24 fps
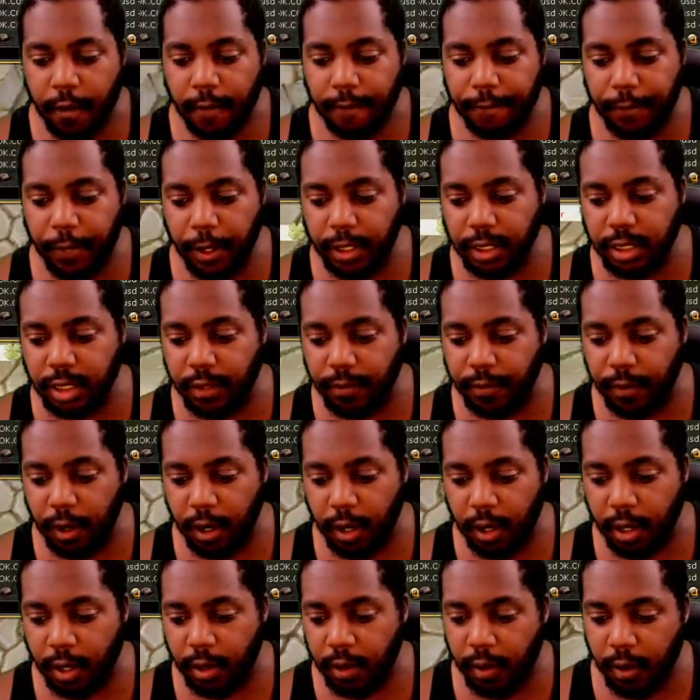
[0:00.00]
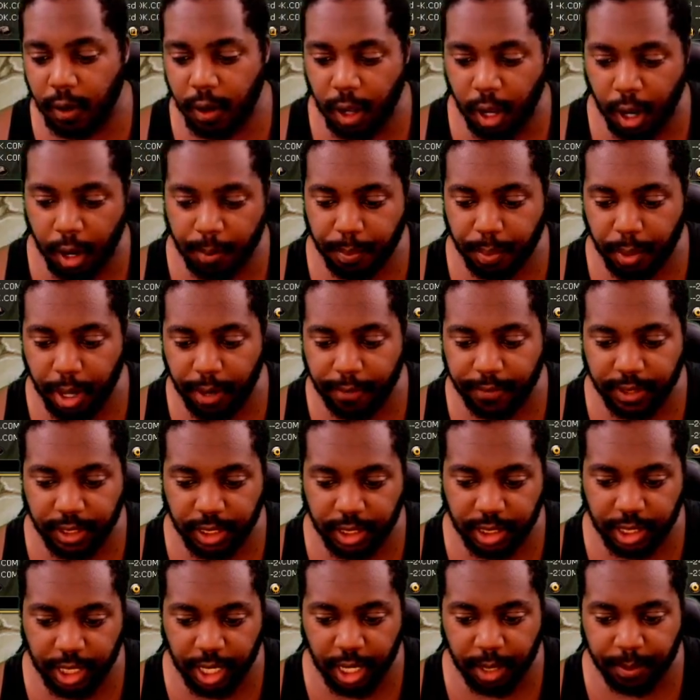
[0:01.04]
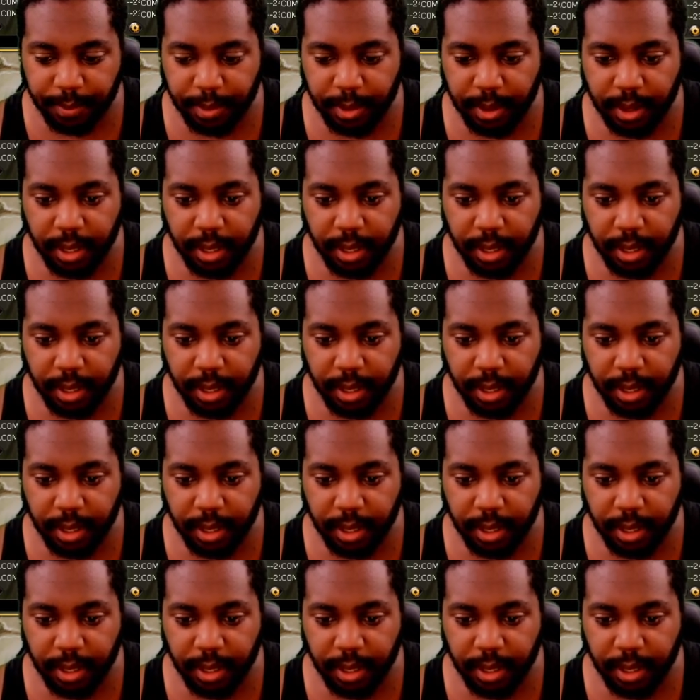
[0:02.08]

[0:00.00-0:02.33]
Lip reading: First of all, our private shop